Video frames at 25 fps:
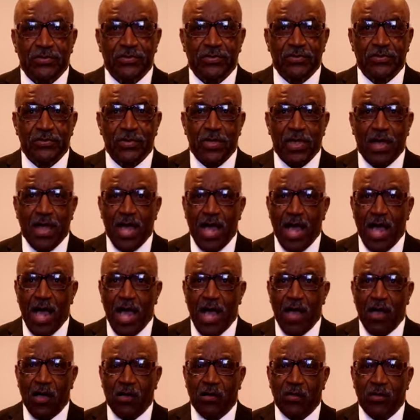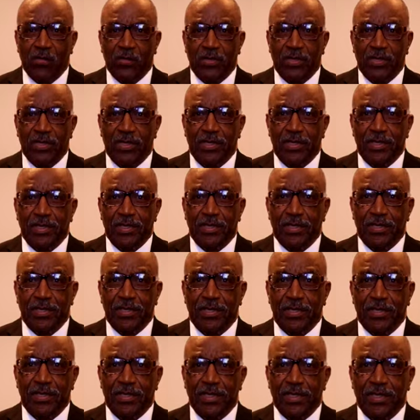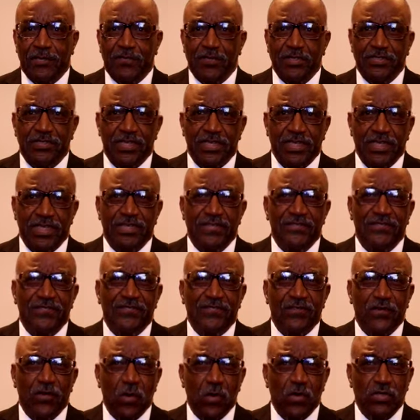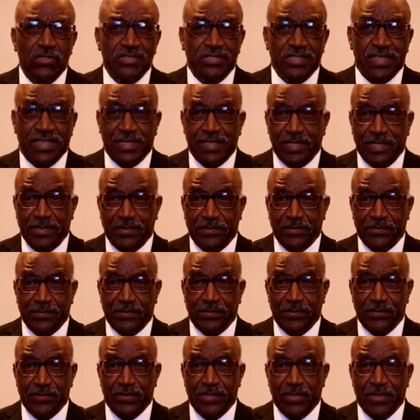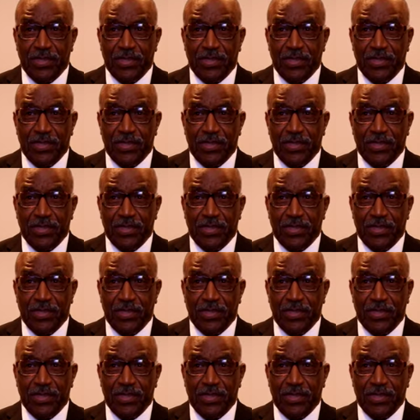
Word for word: to the, how it was influencing him,